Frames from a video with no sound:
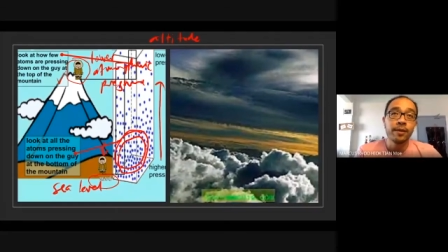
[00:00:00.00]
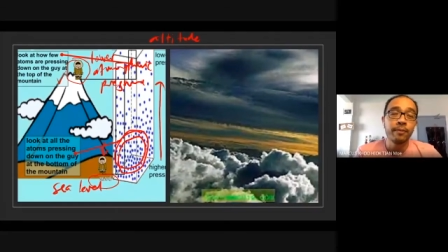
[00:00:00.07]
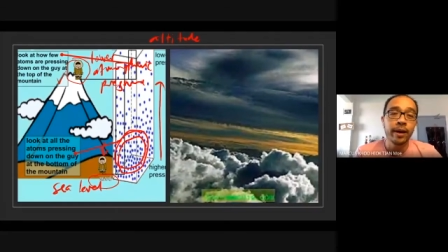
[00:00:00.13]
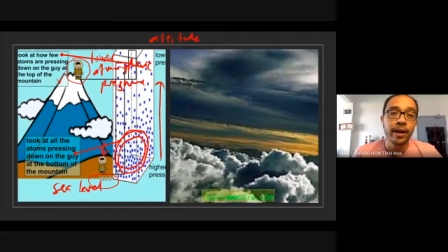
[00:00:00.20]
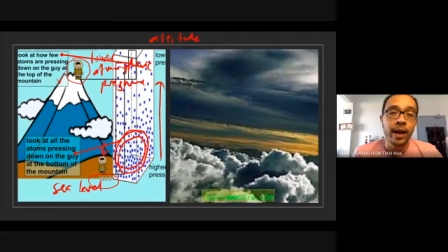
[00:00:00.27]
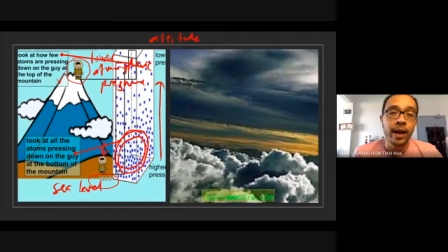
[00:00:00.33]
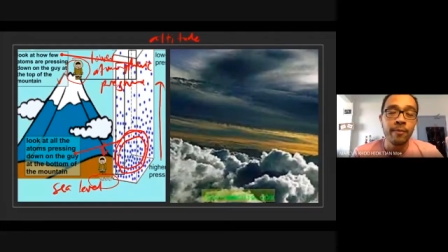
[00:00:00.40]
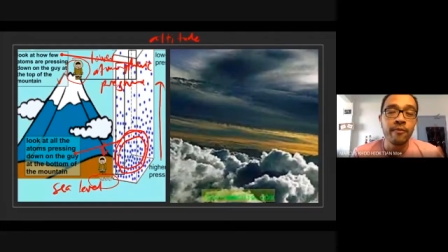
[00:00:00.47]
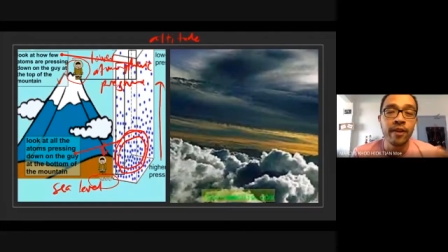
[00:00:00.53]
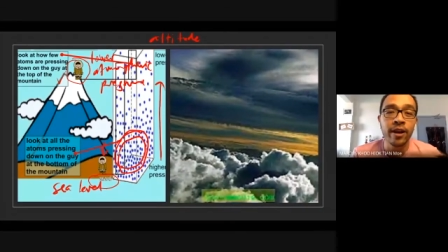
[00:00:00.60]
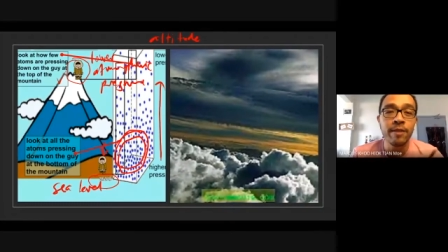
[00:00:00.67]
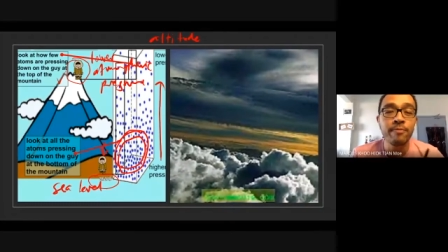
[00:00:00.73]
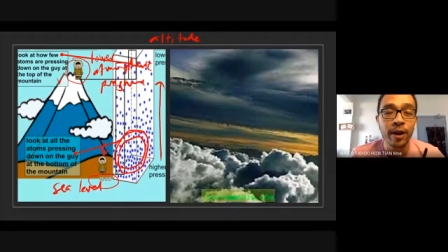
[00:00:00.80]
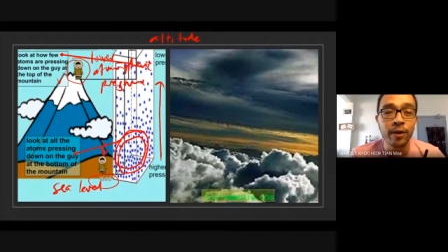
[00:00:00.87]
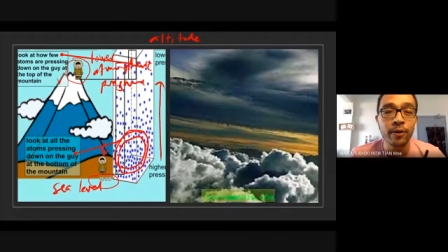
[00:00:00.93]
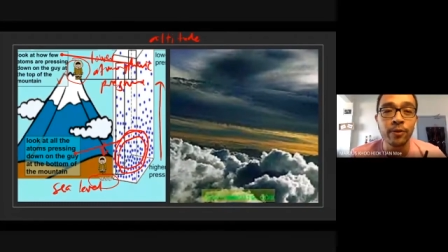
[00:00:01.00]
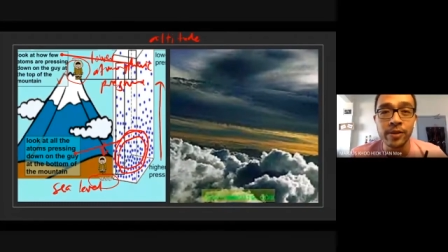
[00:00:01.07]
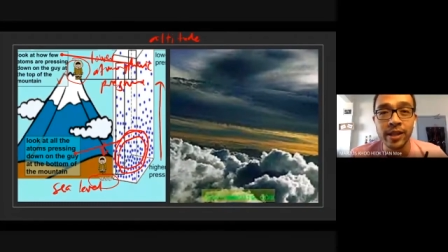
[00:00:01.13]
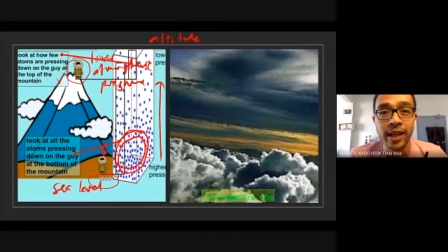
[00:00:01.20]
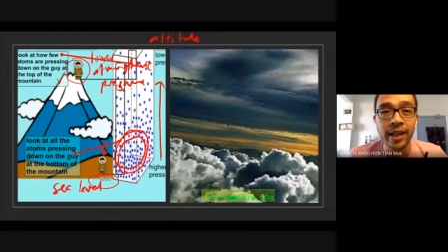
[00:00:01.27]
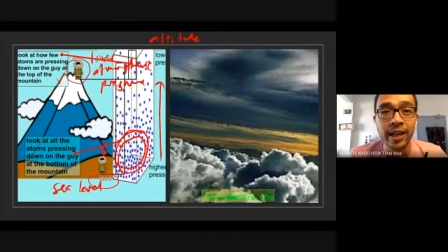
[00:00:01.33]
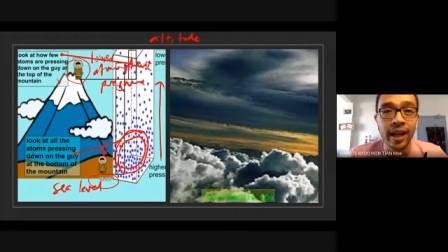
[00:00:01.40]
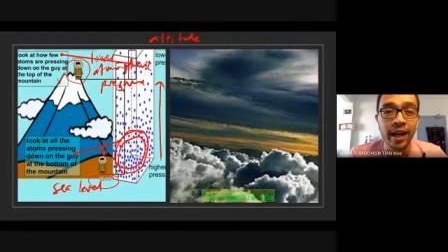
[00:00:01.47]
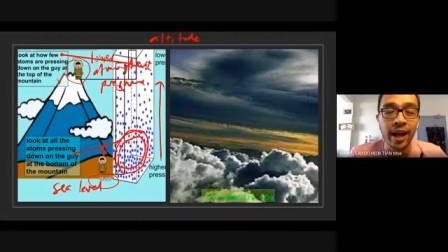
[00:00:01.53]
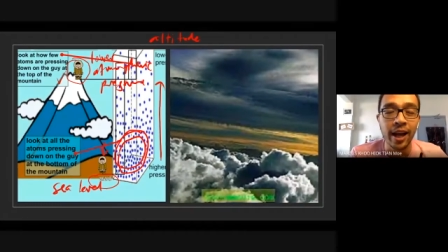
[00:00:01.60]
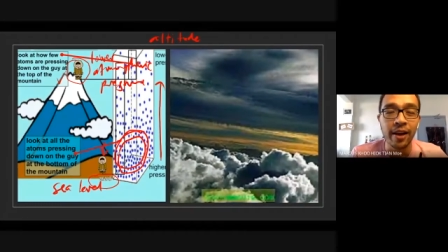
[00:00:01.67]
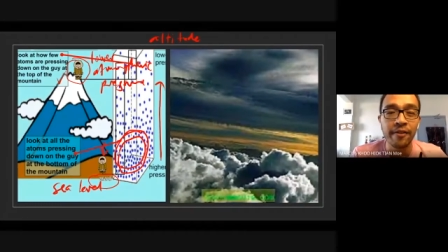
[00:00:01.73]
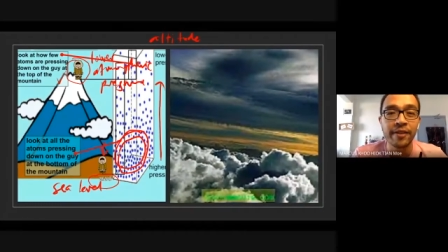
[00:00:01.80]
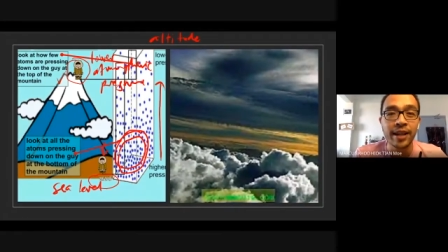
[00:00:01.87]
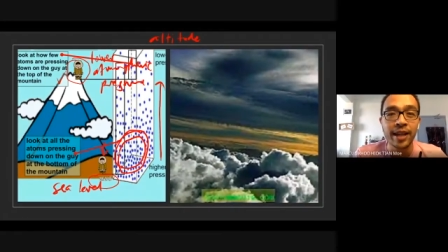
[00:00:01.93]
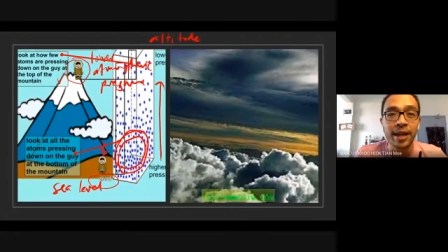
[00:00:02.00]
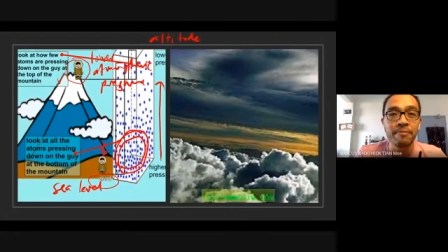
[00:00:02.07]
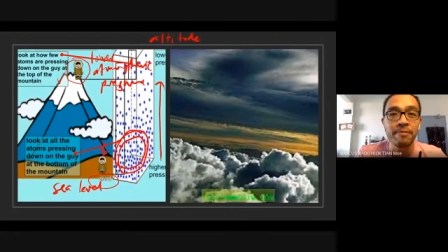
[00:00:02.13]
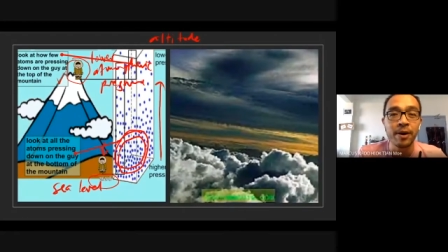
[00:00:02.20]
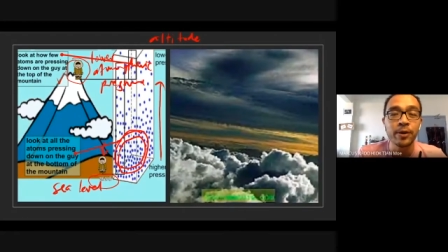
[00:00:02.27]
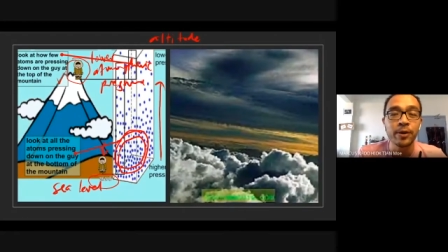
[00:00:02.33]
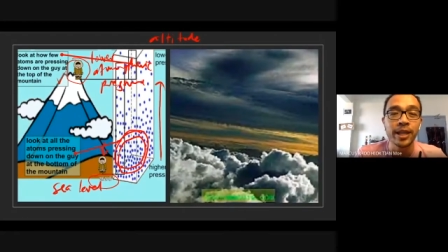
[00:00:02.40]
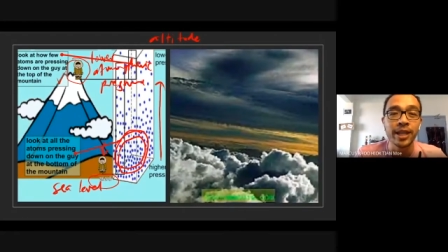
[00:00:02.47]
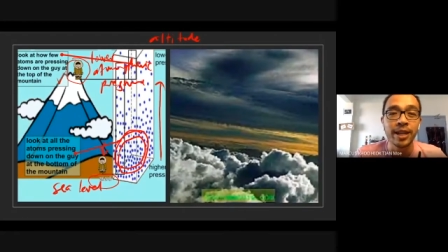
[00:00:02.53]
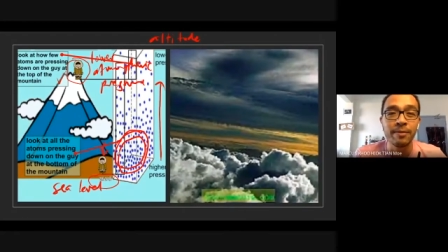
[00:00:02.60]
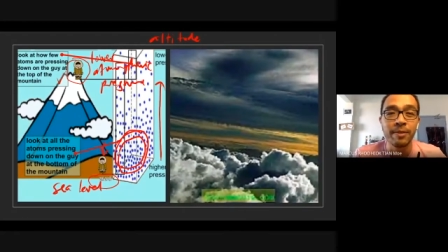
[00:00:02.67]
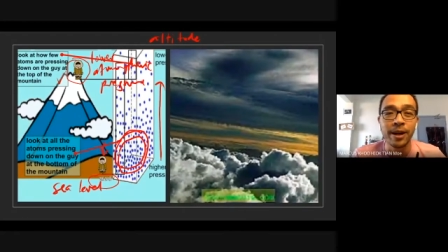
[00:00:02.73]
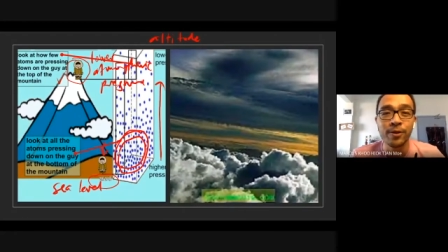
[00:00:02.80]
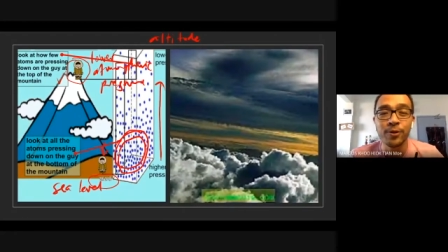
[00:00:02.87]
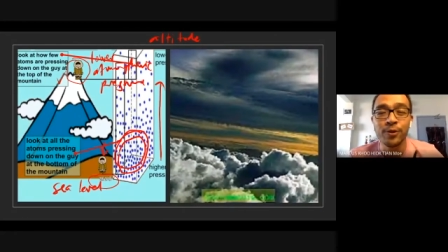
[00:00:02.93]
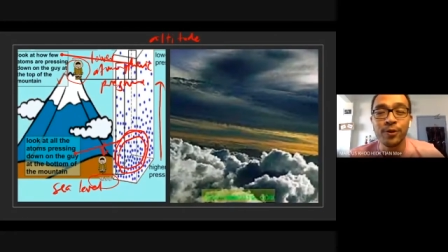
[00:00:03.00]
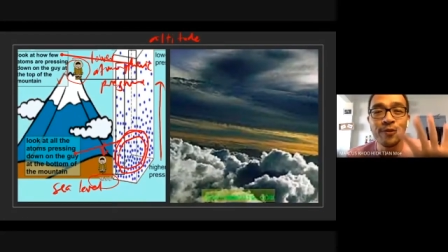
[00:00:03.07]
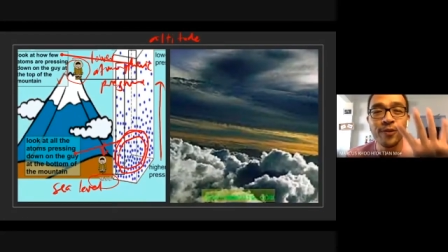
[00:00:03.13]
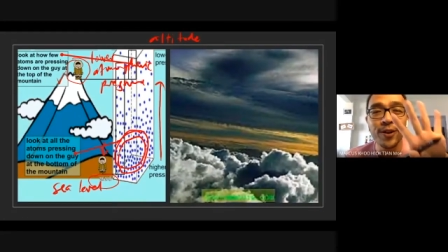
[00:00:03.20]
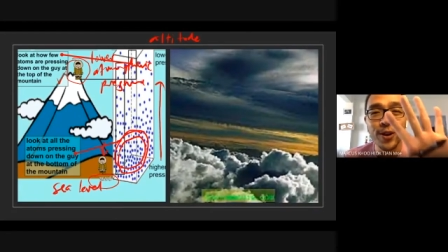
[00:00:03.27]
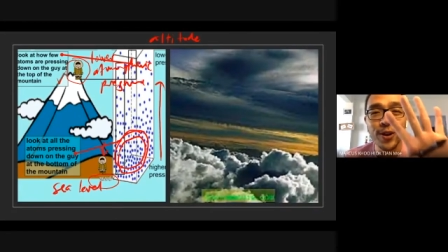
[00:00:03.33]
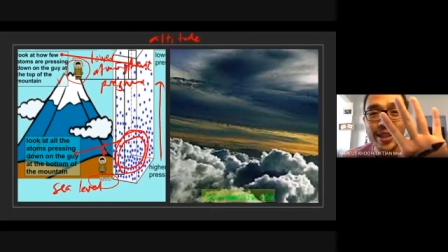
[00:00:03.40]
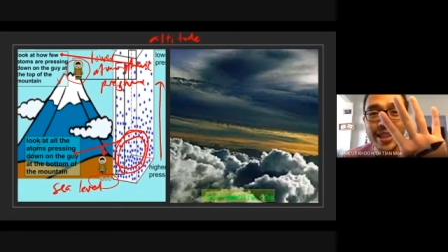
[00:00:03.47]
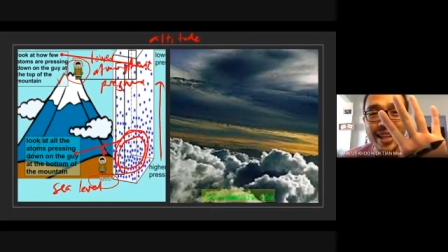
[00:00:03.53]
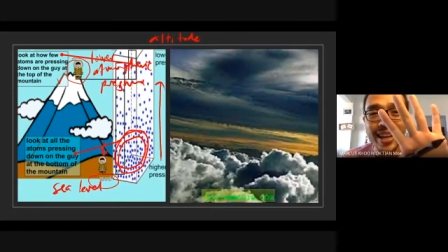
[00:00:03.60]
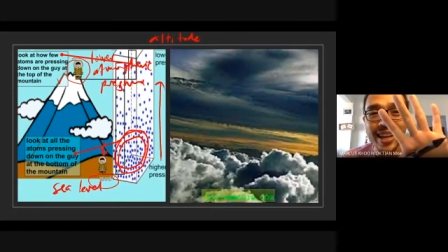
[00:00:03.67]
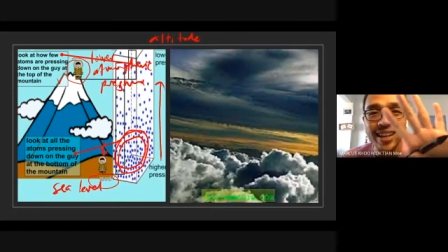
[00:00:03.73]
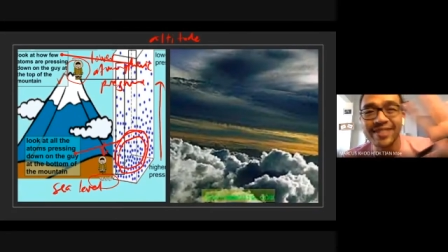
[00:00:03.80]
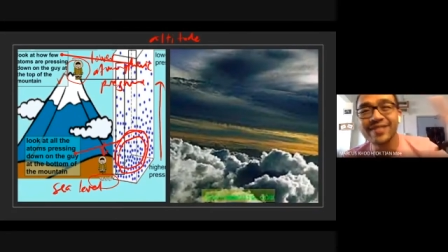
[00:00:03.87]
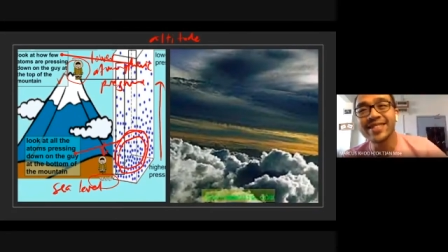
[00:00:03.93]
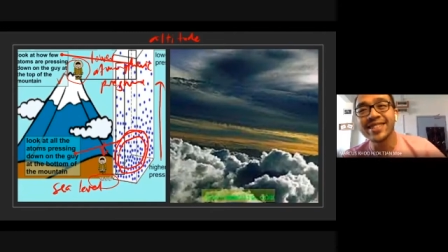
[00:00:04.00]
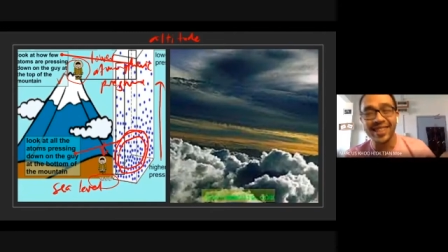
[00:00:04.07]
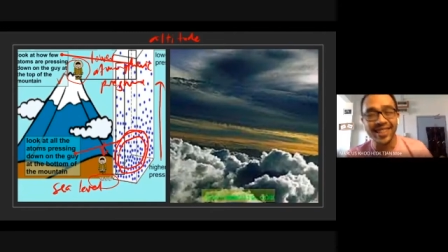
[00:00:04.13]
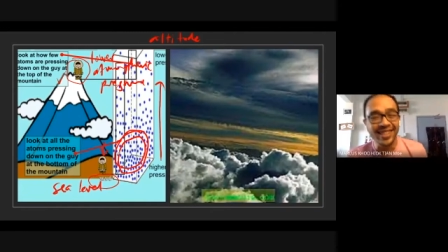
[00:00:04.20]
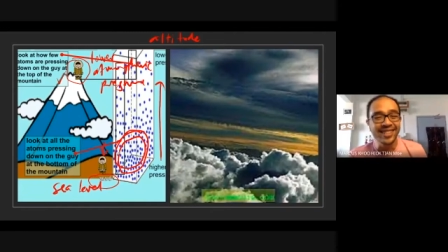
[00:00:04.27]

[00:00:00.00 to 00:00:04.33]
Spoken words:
but I'm very proud to say that I've climbed Mount Kinabalu 4 times.